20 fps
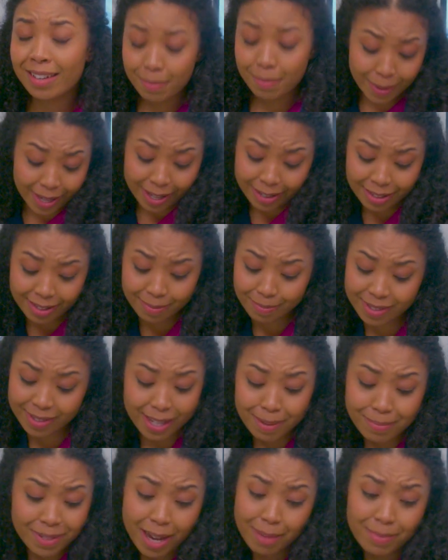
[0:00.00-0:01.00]
Because
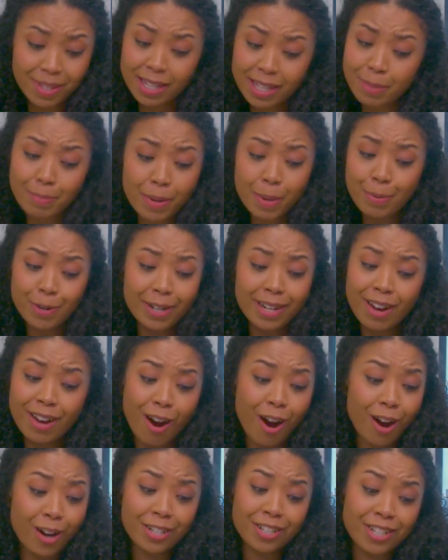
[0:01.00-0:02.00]
sometimes it can be pretty
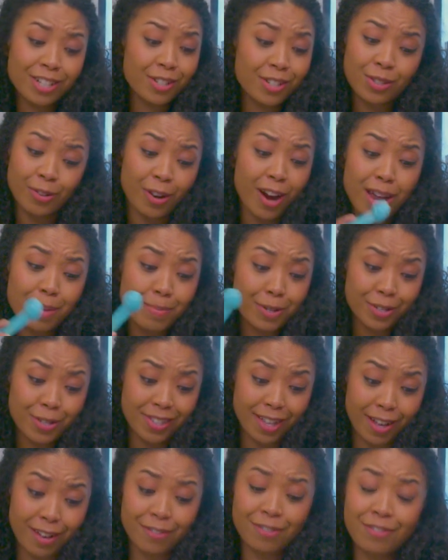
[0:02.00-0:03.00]
hard to describe
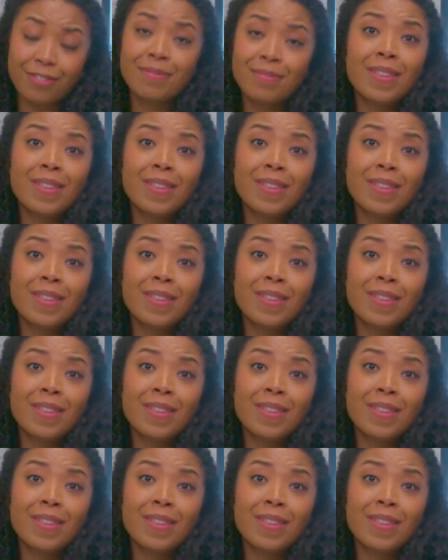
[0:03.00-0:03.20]
yourself.